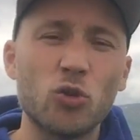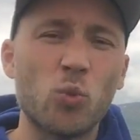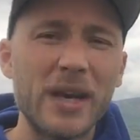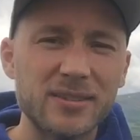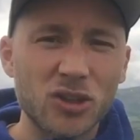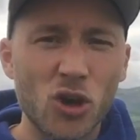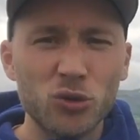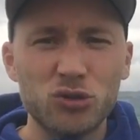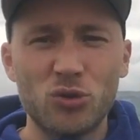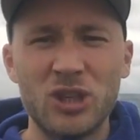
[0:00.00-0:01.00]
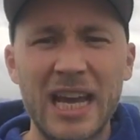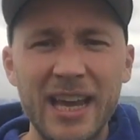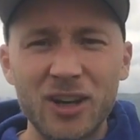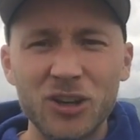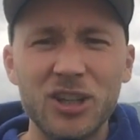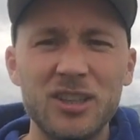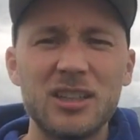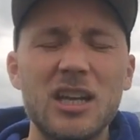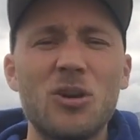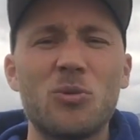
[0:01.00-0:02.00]
the west coast, to Geiranger,
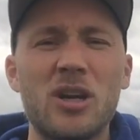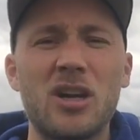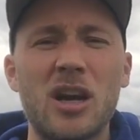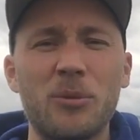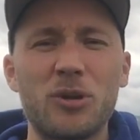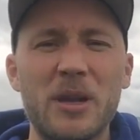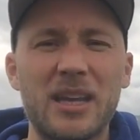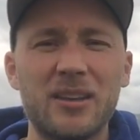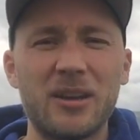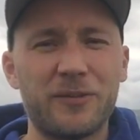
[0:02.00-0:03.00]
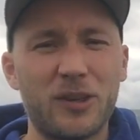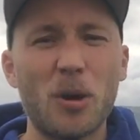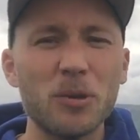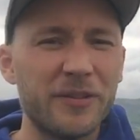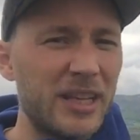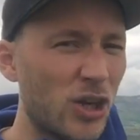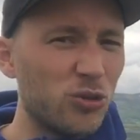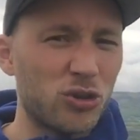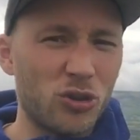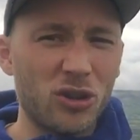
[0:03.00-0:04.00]
where I'm going to make a couple of
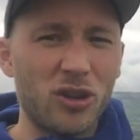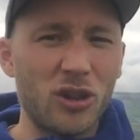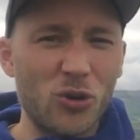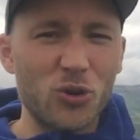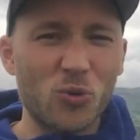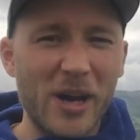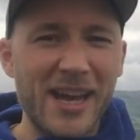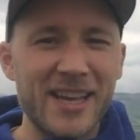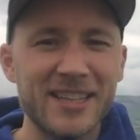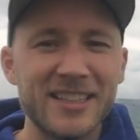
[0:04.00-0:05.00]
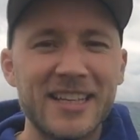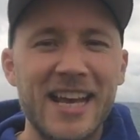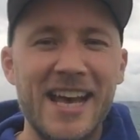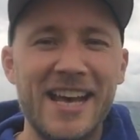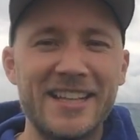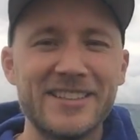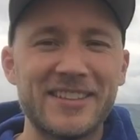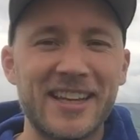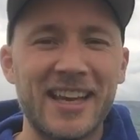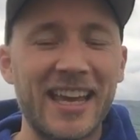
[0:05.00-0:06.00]
videos along the way. And
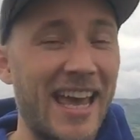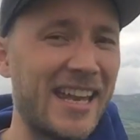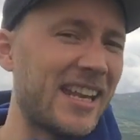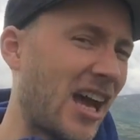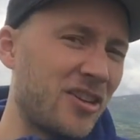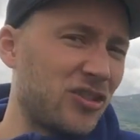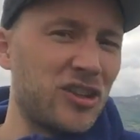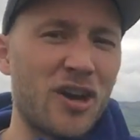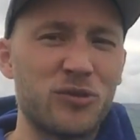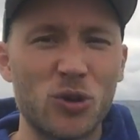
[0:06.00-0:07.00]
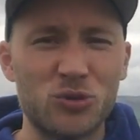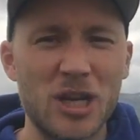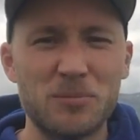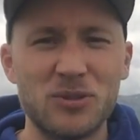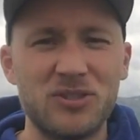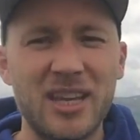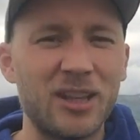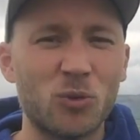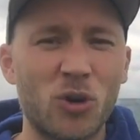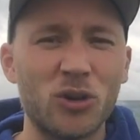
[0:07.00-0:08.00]
again, I just love road trips and seeing
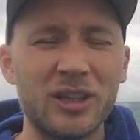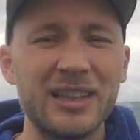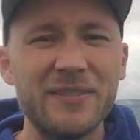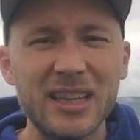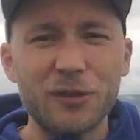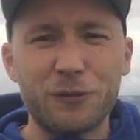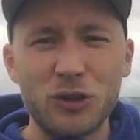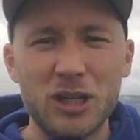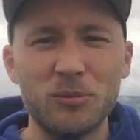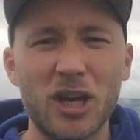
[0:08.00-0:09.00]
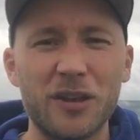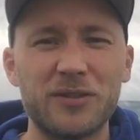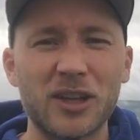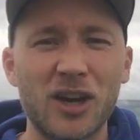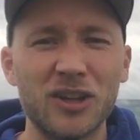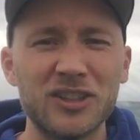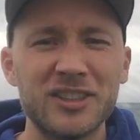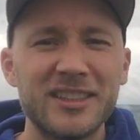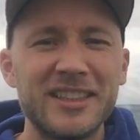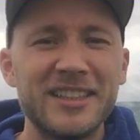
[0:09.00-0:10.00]
the world and living the freedom lifestyle.
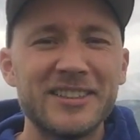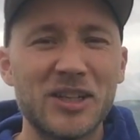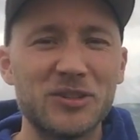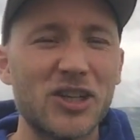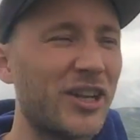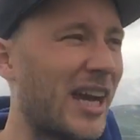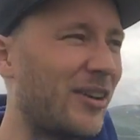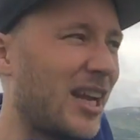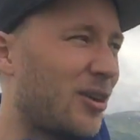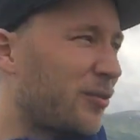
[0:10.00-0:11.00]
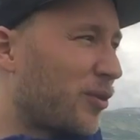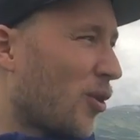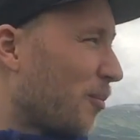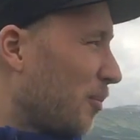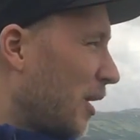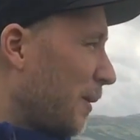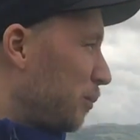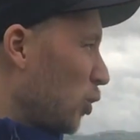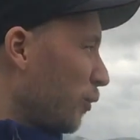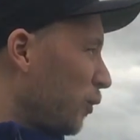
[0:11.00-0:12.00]
So signing out here from
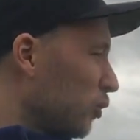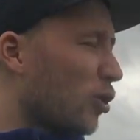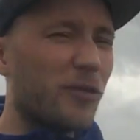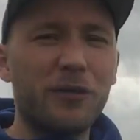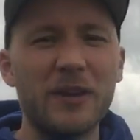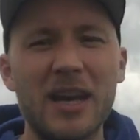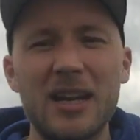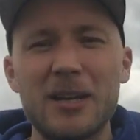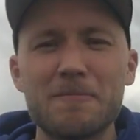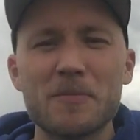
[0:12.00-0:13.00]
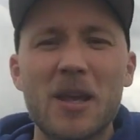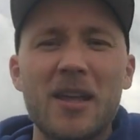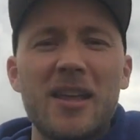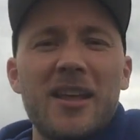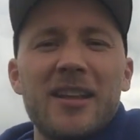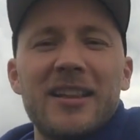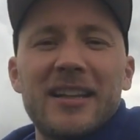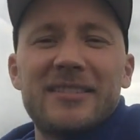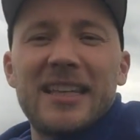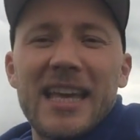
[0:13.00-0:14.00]
beautiful Dovrefjell.
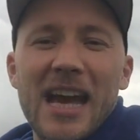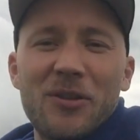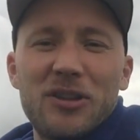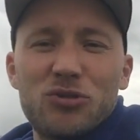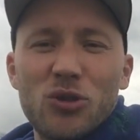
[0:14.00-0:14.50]
Let's see how this